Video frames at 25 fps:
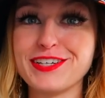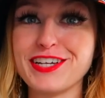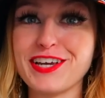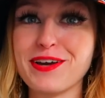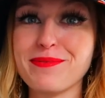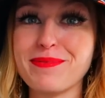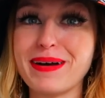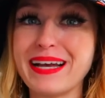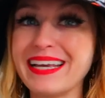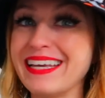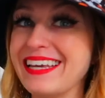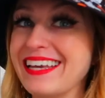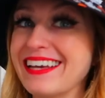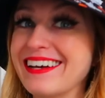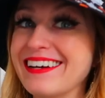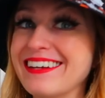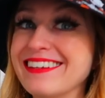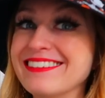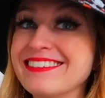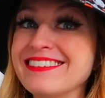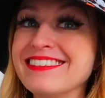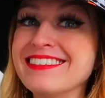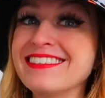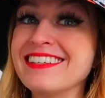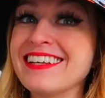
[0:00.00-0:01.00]
video by
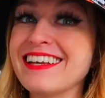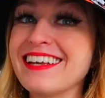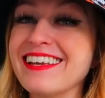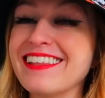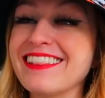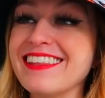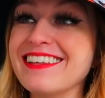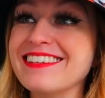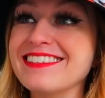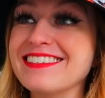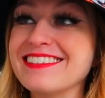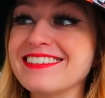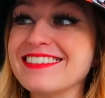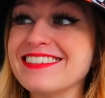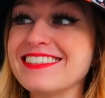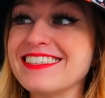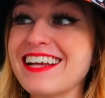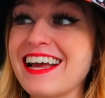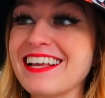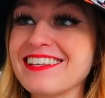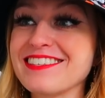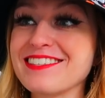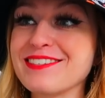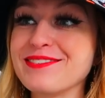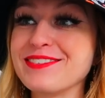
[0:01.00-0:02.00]
here. This is the
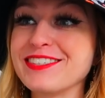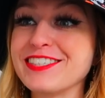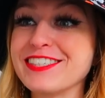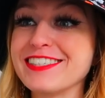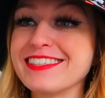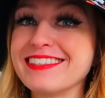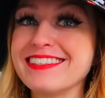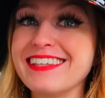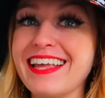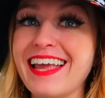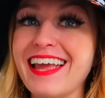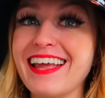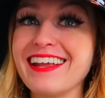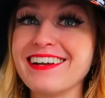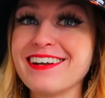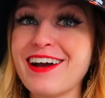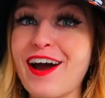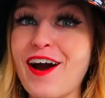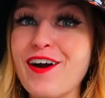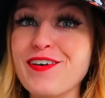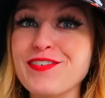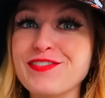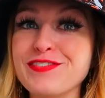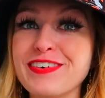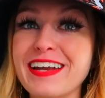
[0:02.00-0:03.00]
dance that we just did.
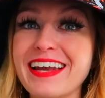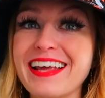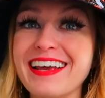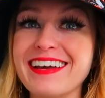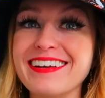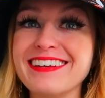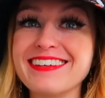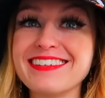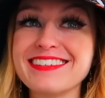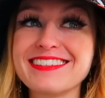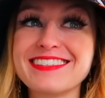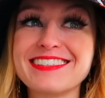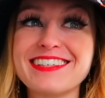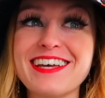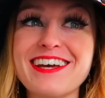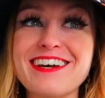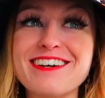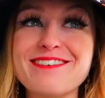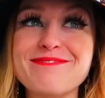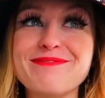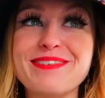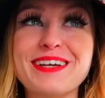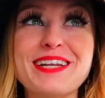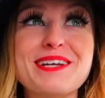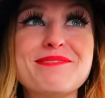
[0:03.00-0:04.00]
Hopefully it looks
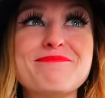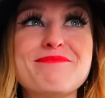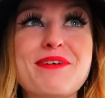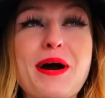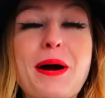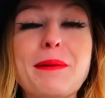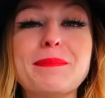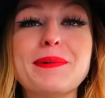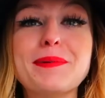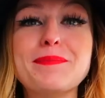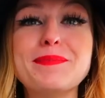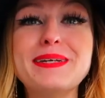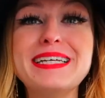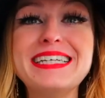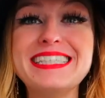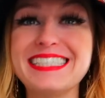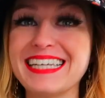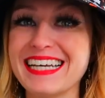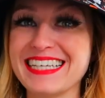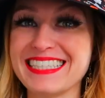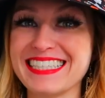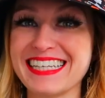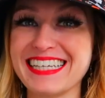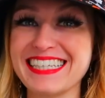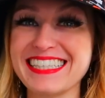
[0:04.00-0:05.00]
good, but it probably
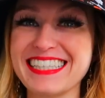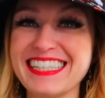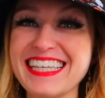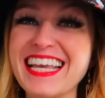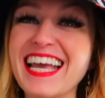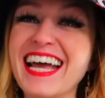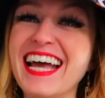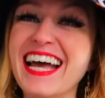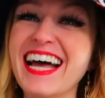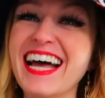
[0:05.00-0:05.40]
doesn't.